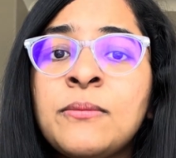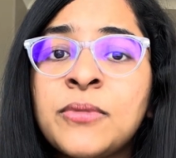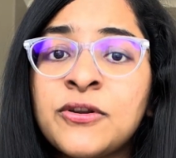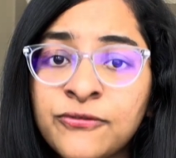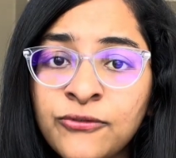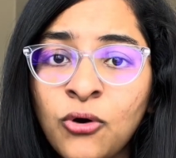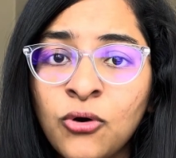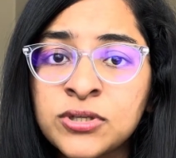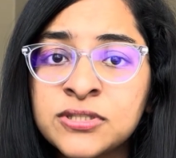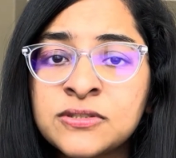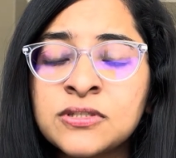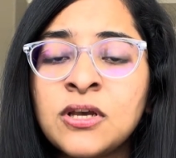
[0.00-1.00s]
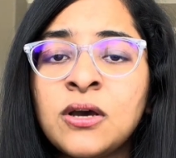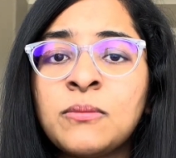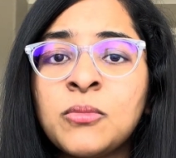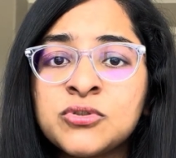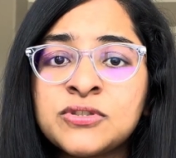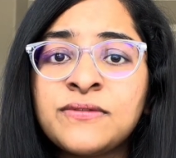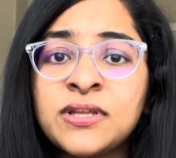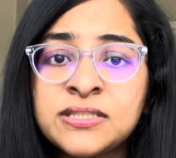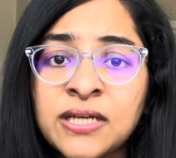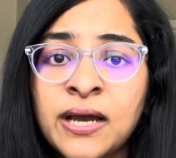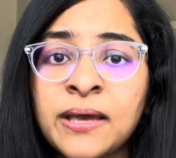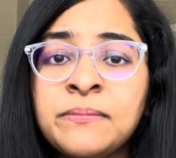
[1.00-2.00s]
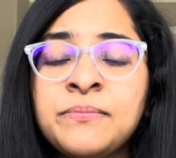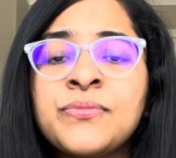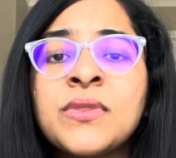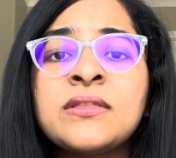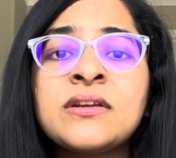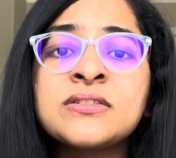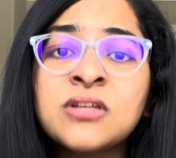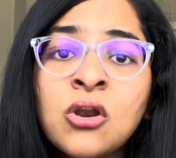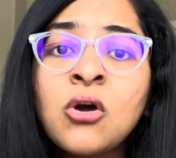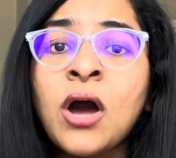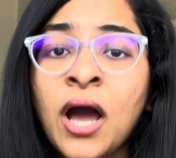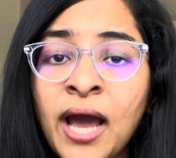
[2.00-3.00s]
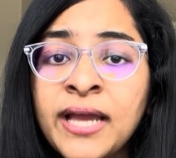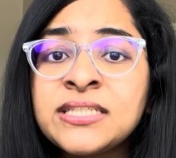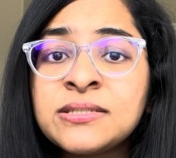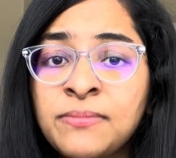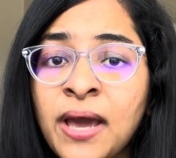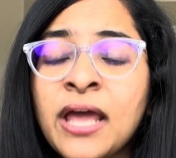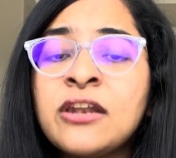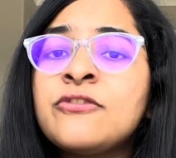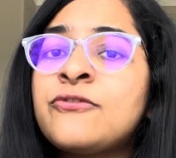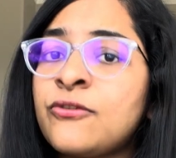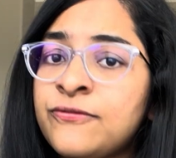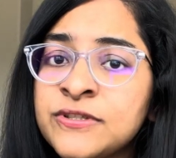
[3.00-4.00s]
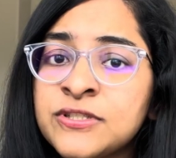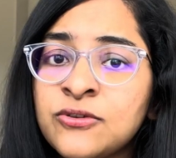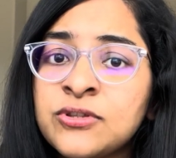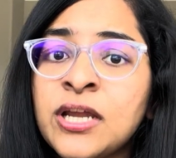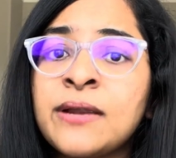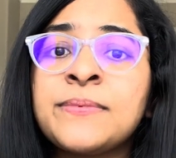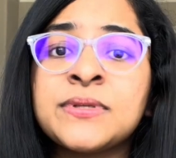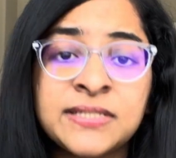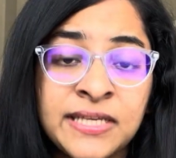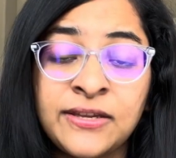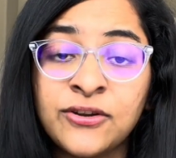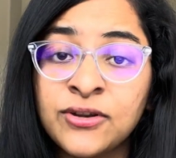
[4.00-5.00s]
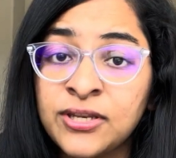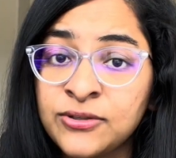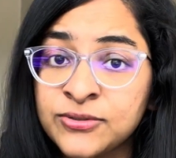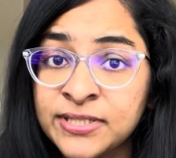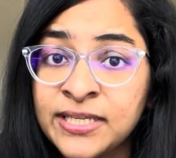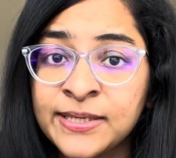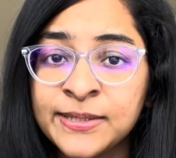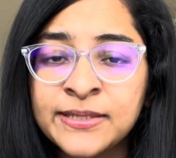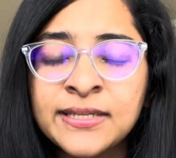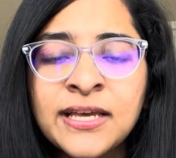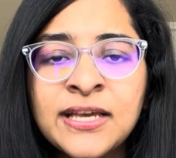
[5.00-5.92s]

But of course, most of the time, there's a high demand for physiotherapists here in New Zealand.